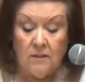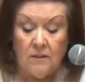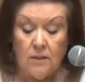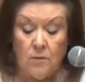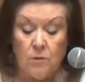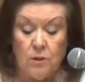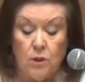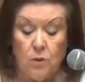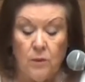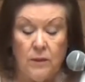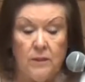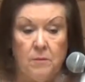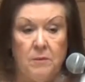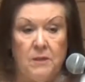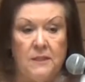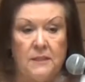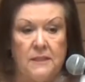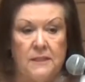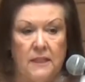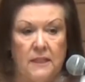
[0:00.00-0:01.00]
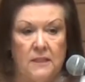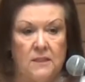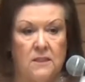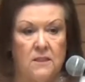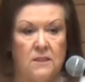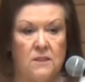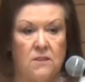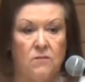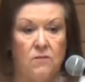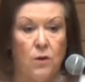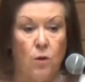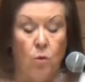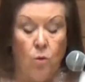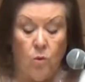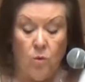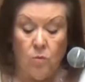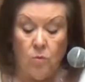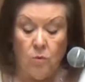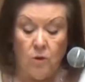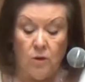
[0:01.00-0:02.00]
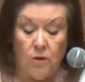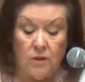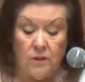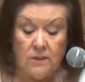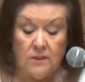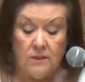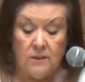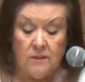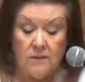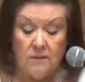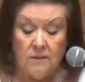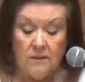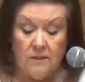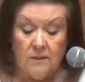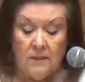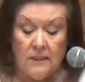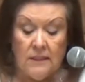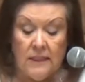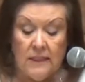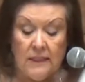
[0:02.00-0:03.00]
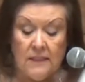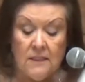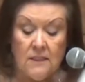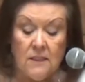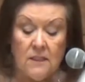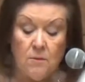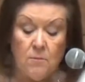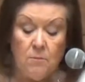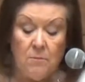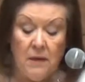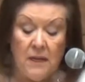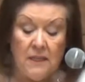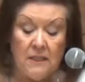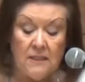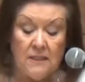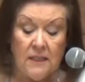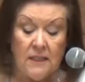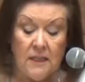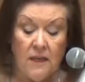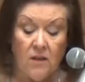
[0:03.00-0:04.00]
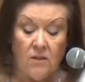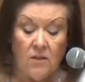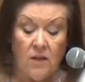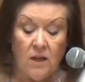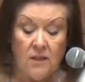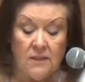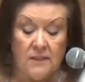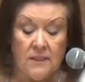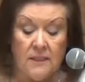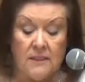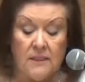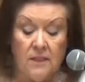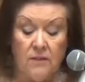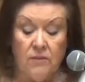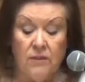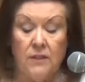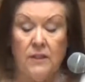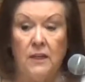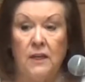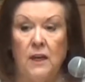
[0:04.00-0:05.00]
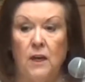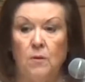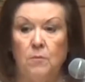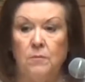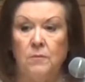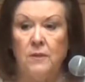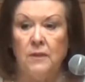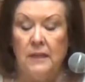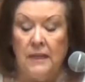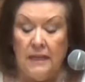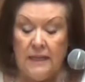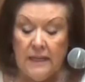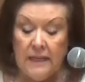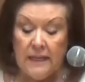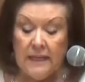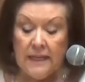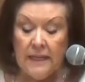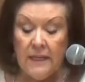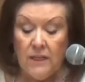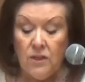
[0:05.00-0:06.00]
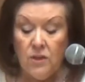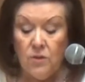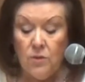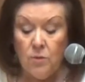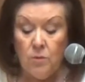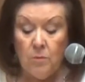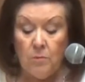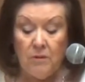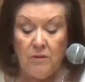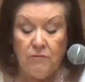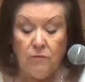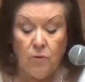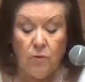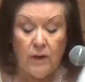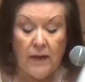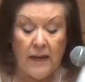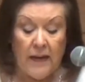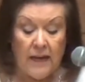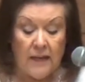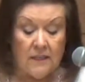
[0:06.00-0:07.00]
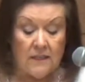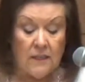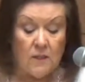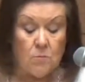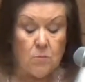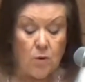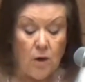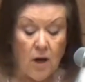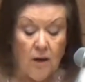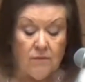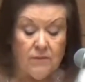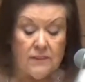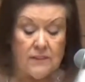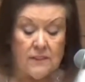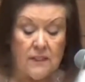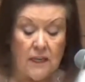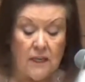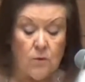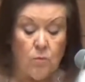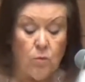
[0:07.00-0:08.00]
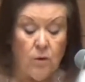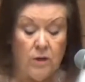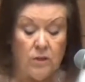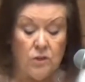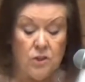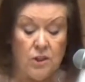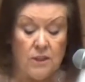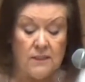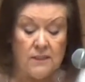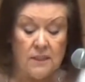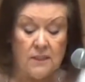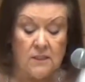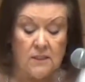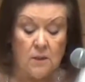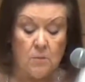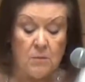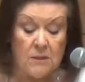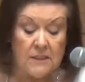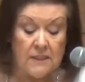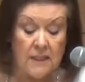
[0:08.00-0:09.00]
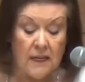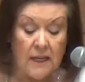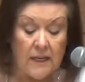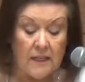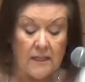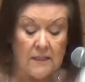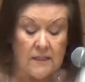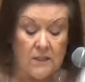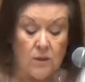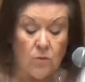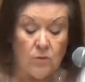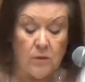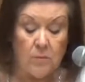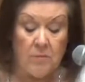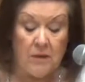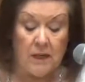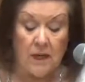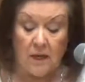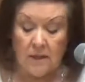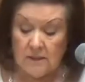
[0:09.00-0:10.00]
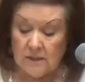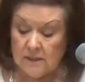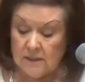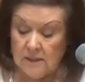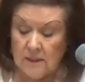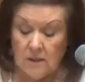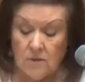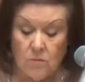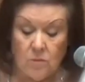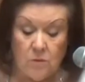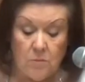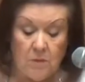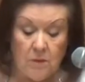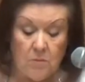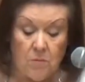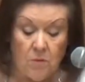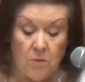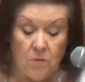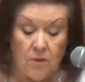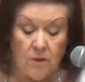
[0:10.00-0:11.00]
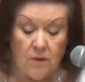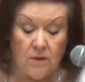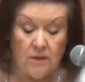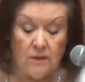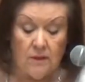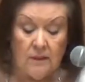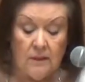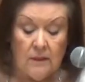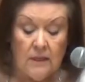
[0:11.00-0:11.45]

There was going to be a census of the whole world. Isn't it amazing how God sets everything up? He knew beforehand and prophesied where Jesus, the Messiah, his only begotten Son, would be born.